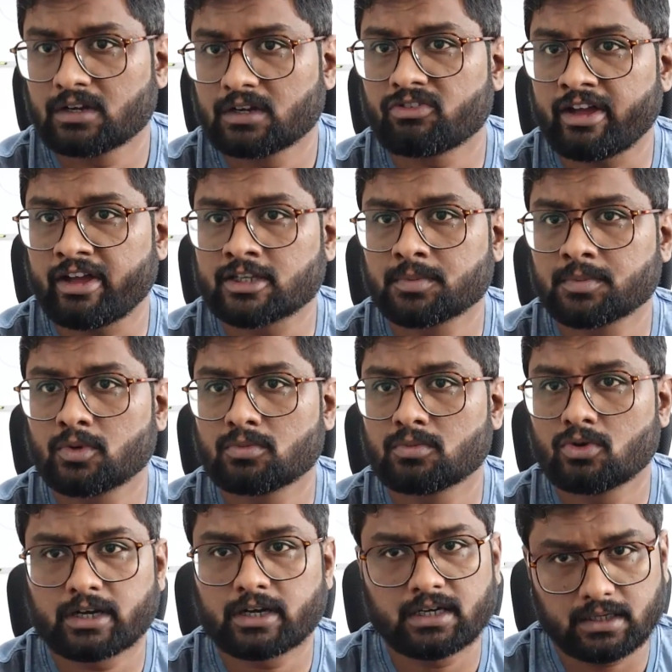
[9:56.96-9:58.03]
transport
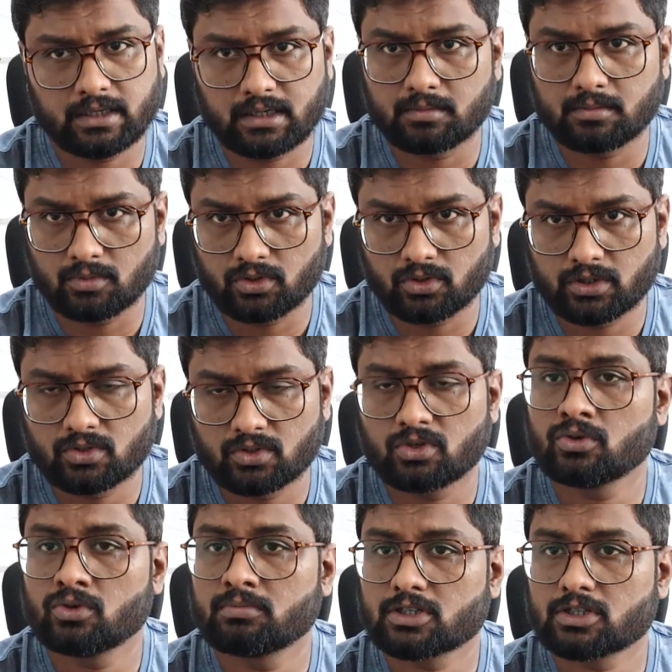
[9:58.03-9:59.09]
mode and tunnel mode. So
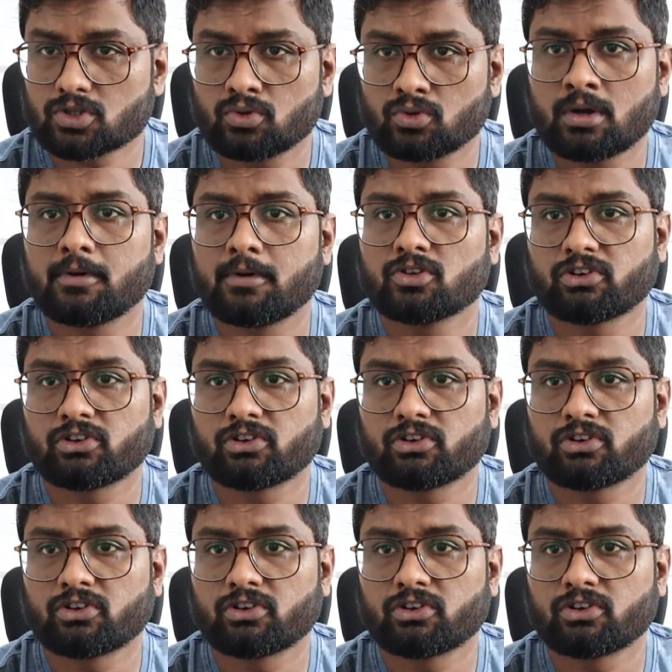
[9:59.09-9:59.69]
you must know about the